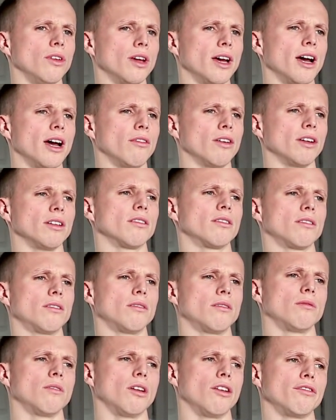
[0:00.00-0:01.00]
Yeah, I've
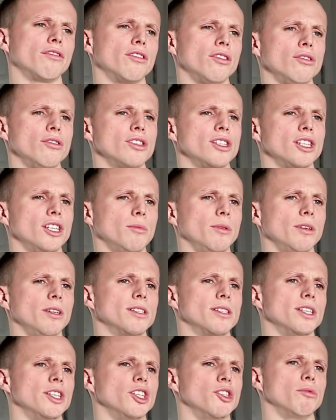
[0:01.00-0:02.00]
had a few
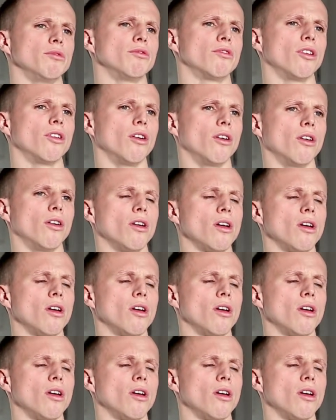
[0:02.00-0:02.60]
CBTs before.